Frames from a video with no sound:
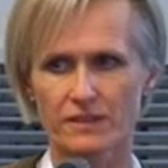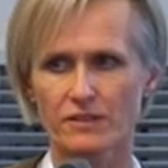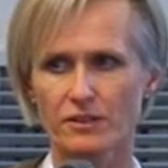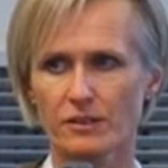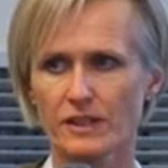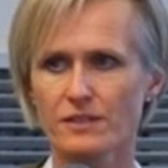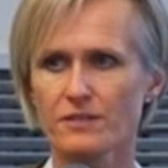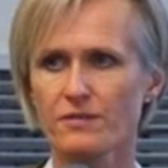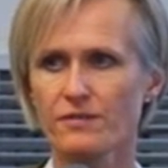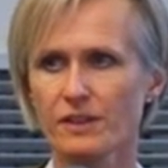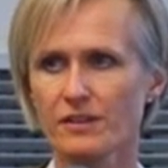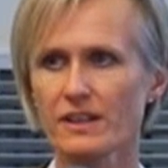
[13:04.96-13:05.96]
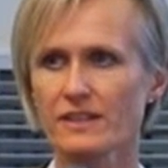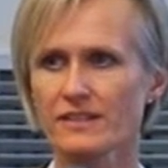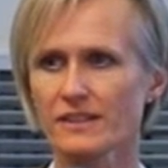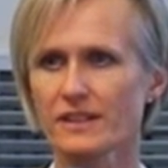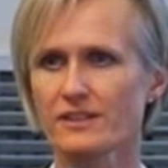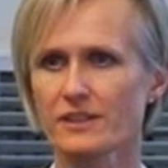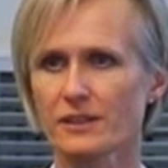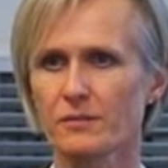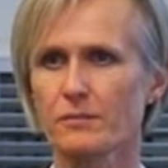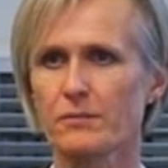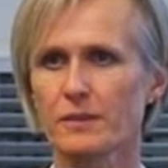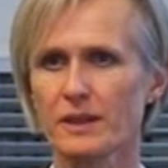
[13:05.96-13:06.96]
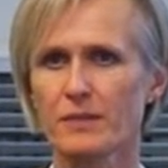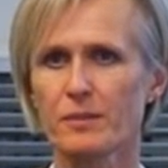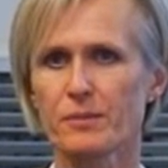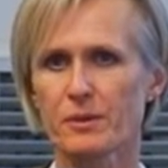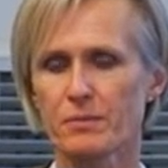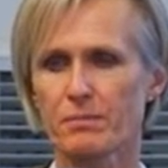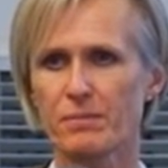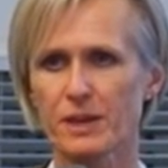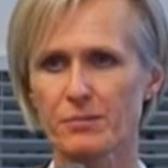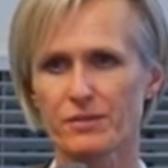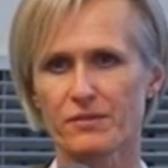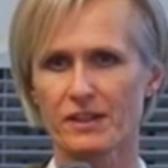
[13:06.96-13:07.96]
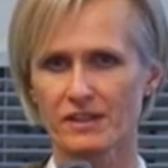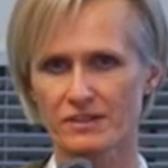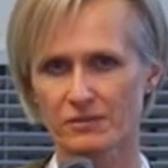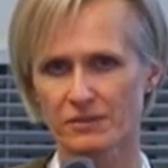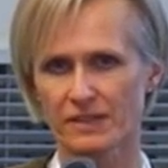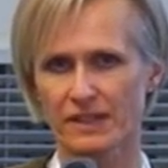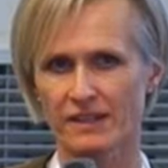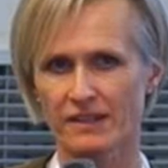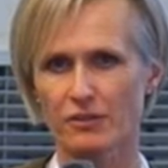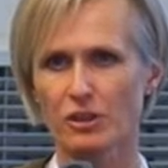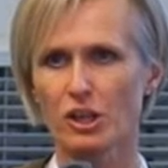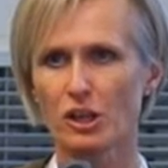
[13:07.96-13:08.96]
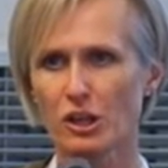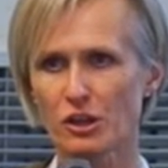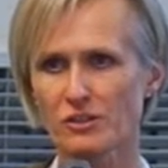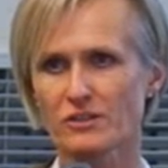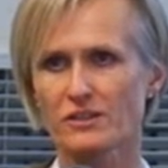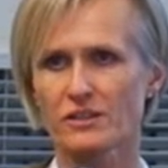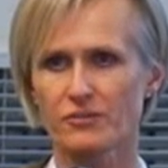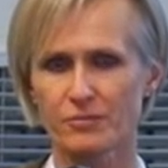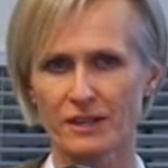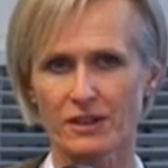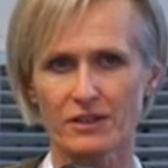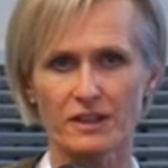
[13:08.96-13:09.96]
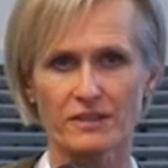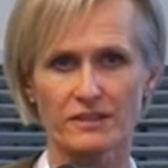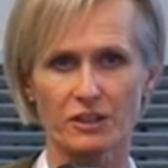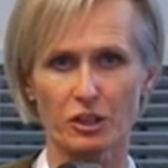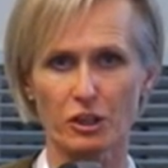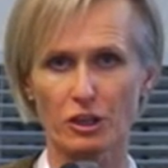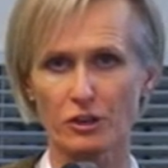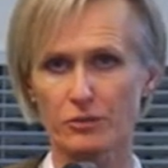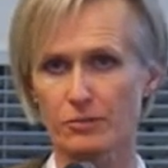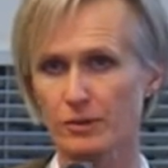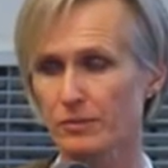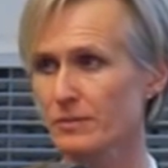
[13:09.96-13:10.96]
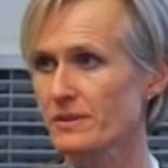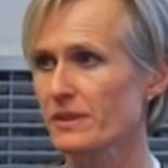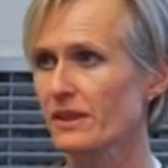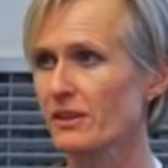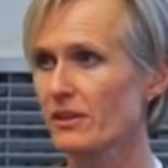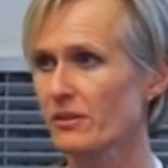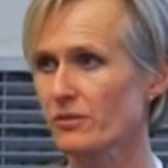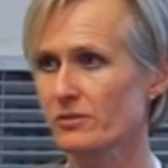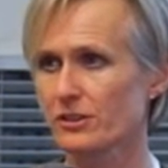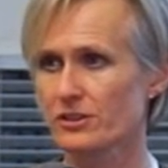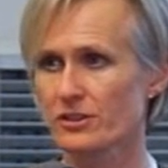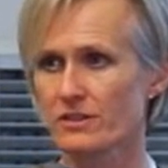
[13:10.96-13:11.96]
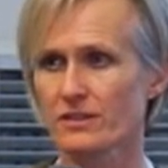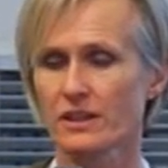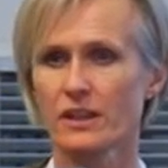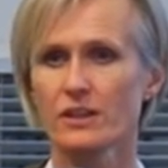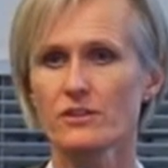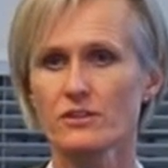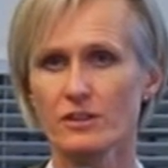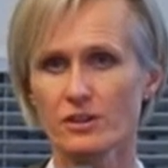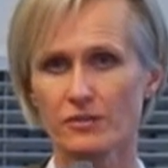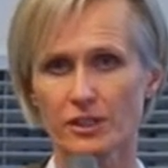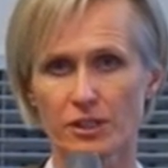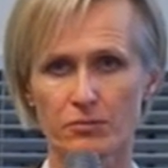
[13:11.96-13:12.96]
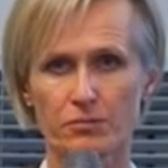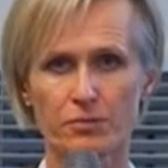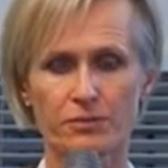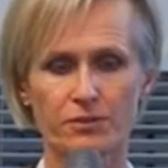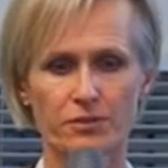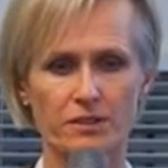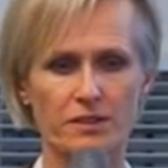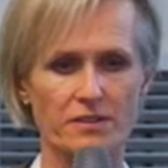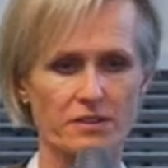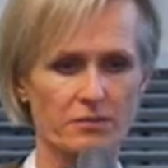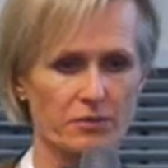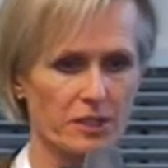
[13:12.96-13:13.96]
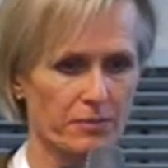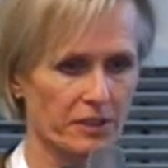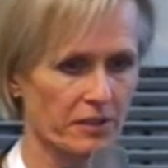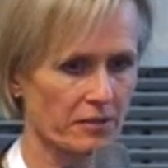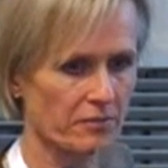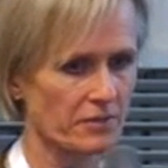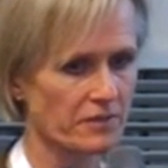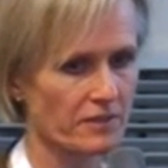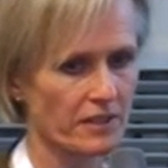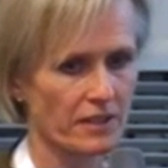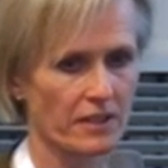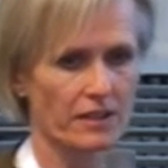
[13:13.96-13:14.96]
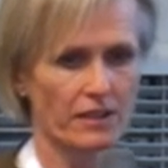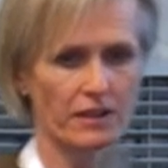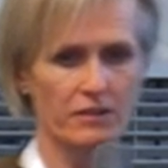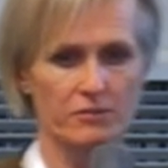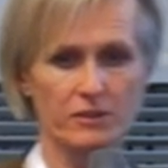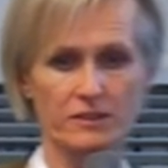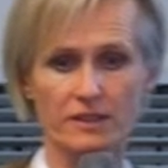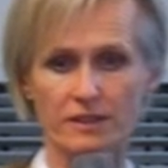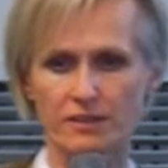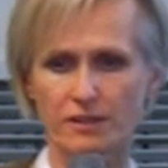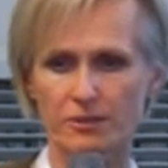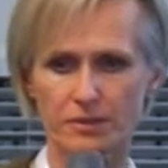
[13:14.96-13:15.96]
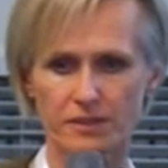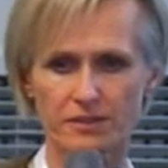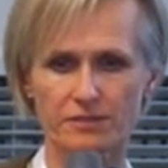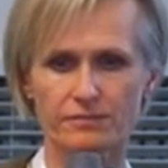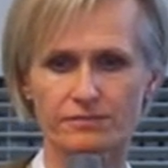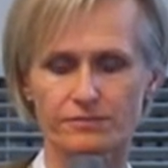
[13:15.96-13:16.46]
So it's very exciting, but let me put a big proviso on that. There are a lot of barriers, a lot of problems, a lot of questions to overcome before this really becomes real-day therapies.